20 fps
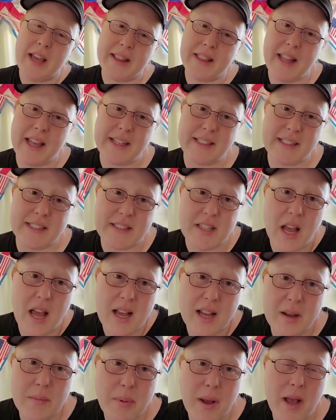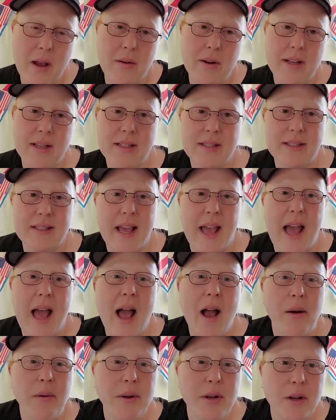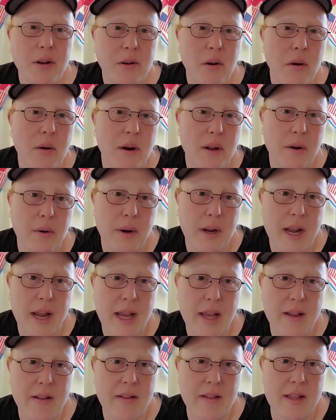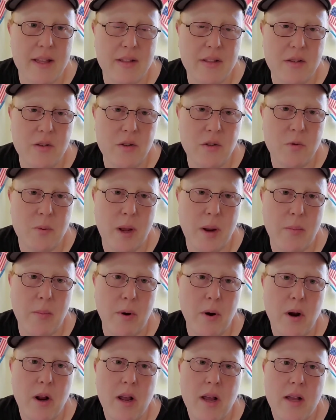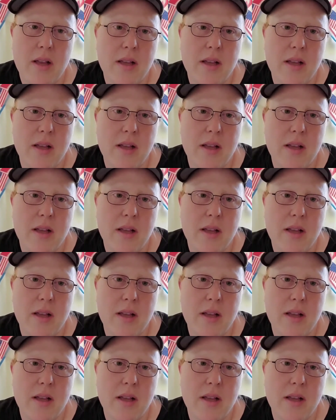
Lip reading: I'd like to talk about is how you're going to create this newspaper.